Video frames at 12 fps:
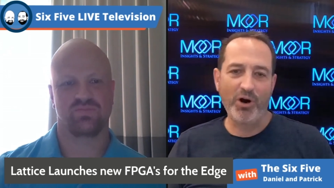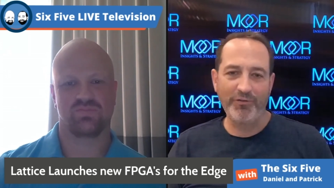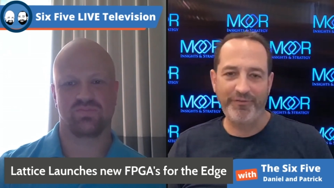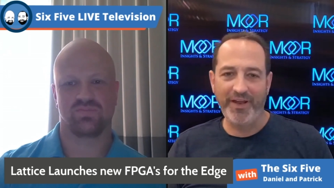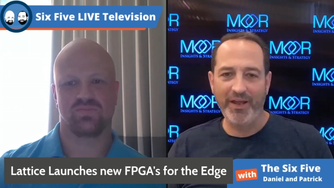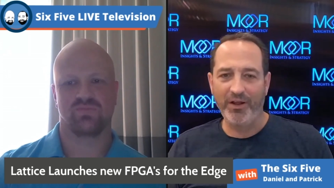
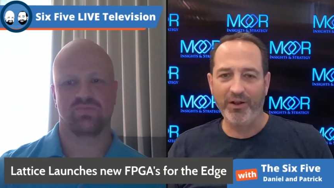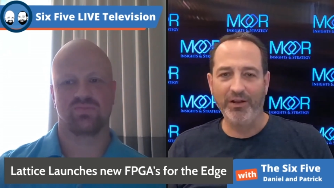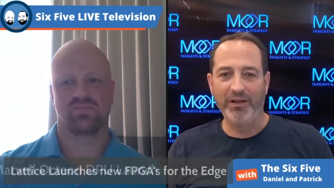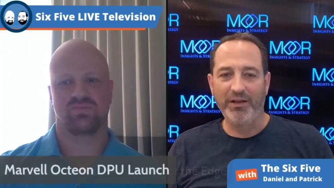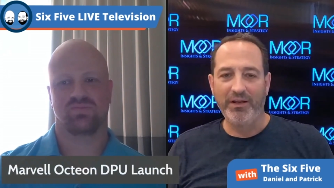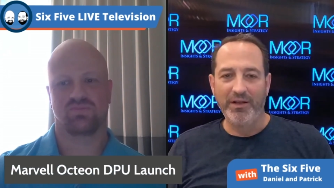
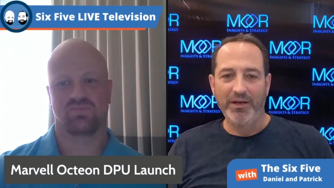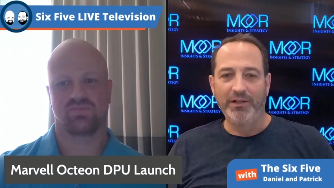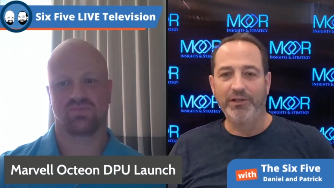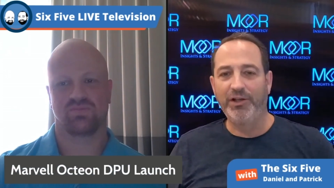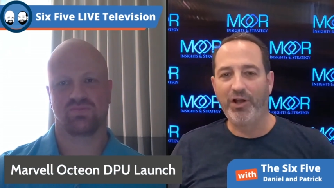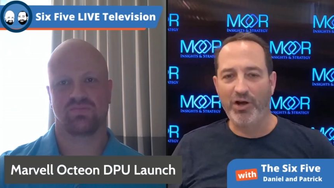Speaker 1: Marvell
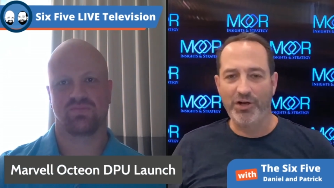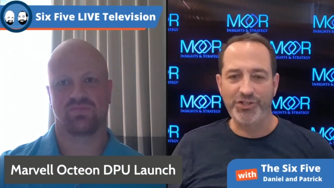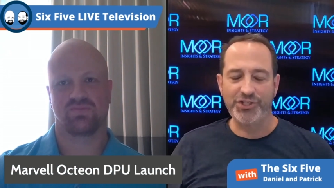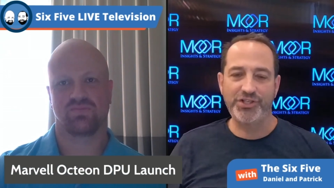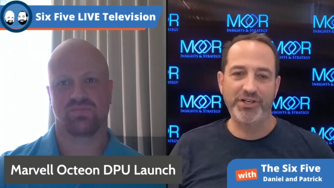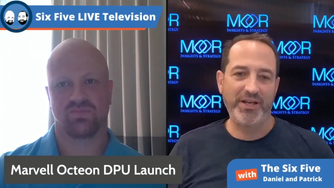
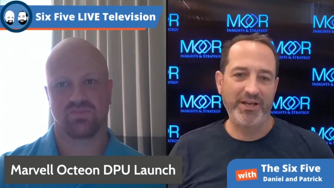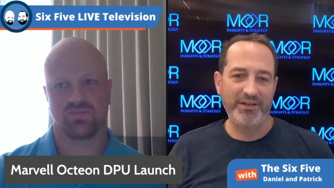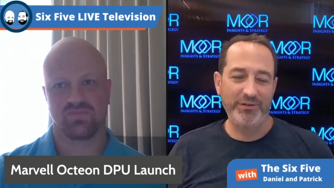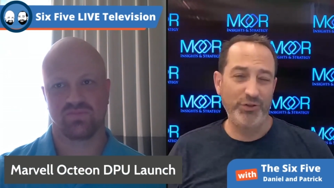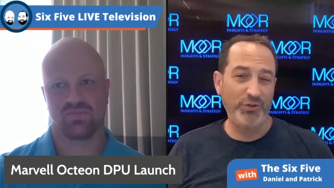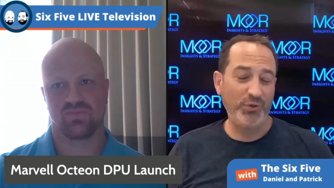launched
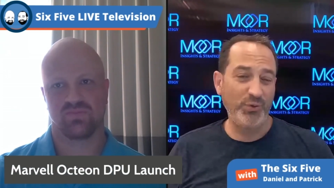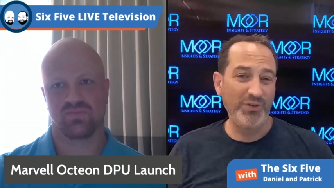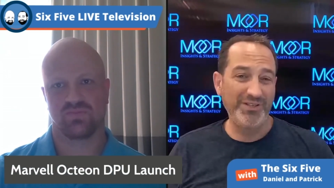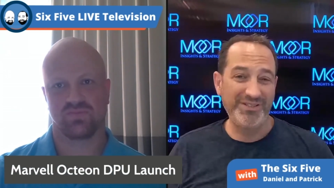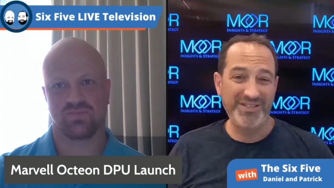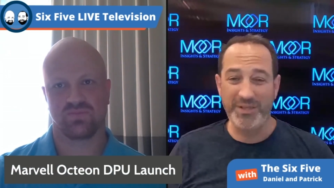a new
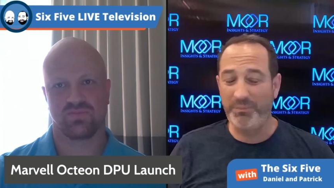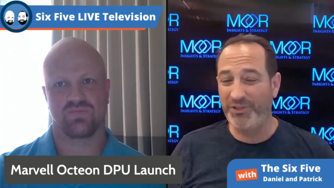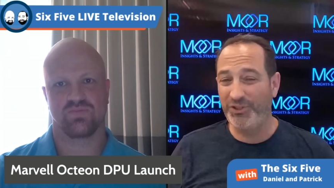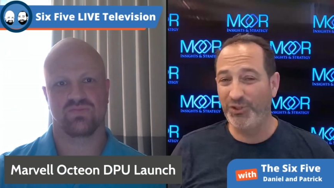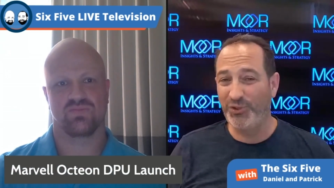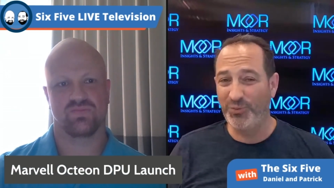
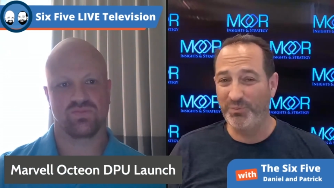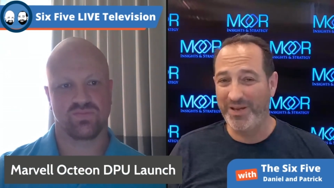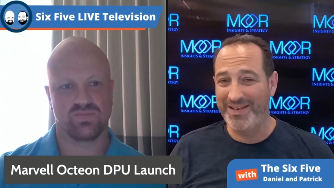DPU